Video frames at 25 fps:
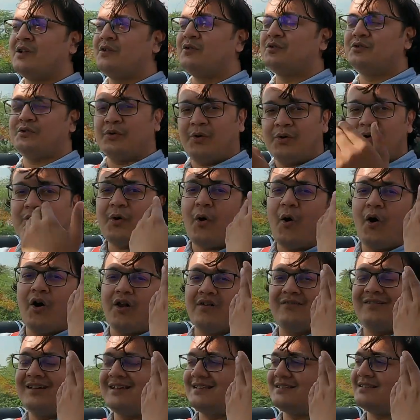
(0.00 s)
You don't
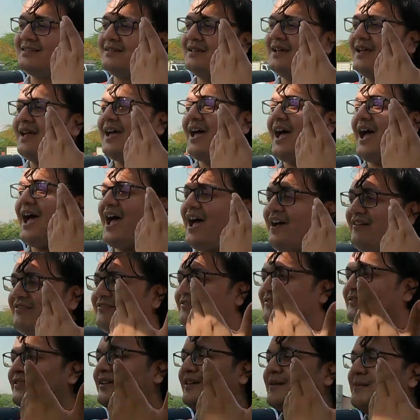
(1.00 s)
always
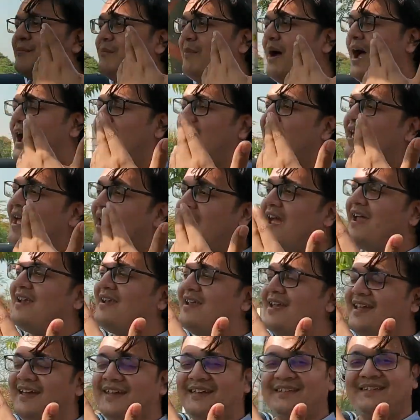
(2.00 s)
have bad hair
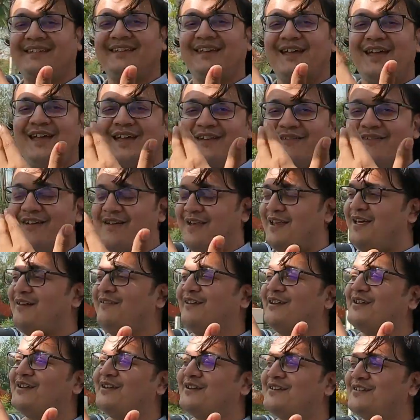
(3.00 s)
days
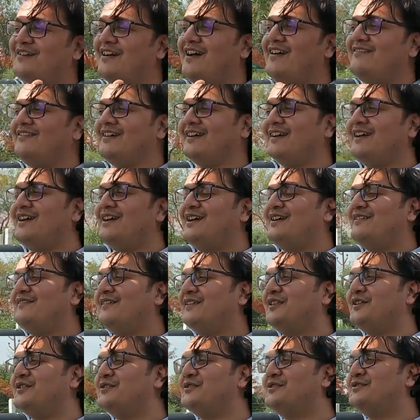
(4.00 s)
whenever you're driving
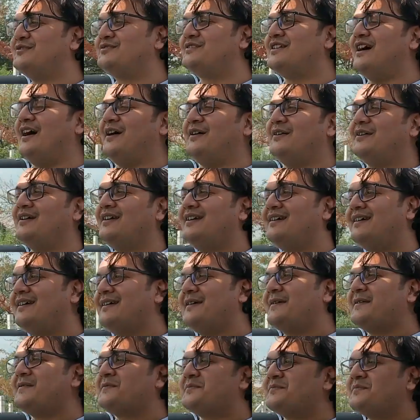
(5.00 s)
with the roof down.
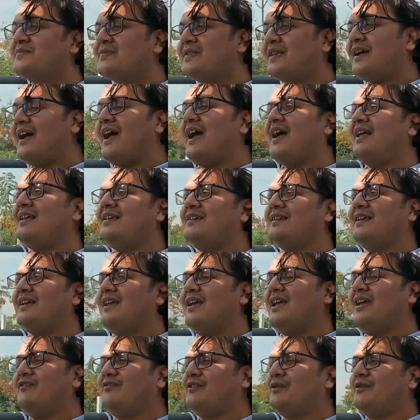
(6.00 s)
And
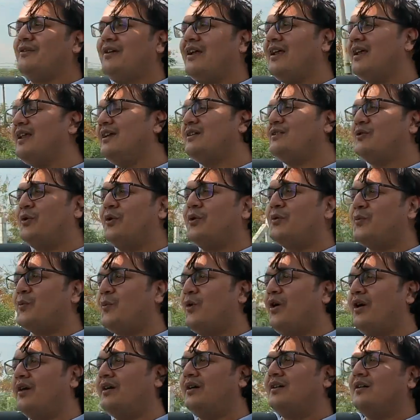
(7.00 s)
if you really don't
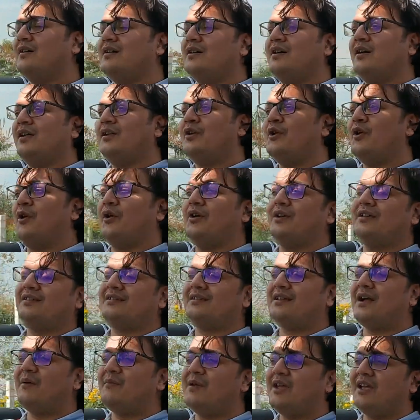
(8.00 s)
want
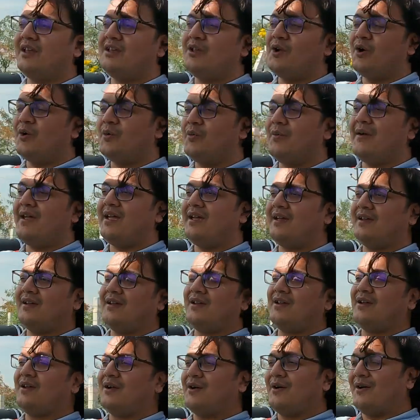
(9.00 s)
noise coming in your way
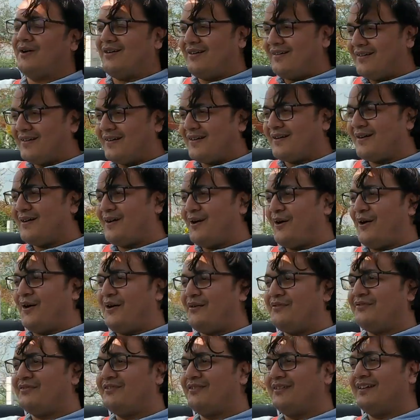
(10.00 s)

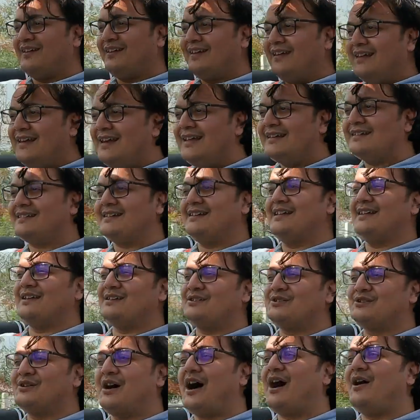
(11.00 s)
of
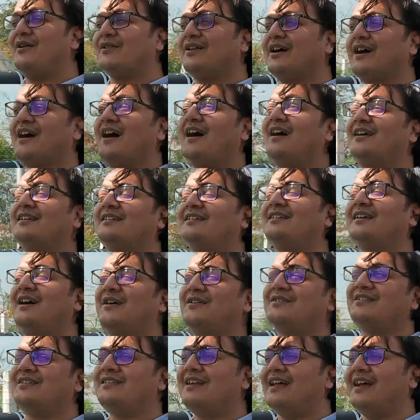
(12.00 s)
listening to how the car
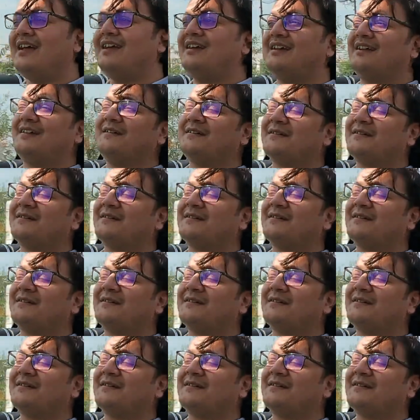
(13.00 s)
sounds like,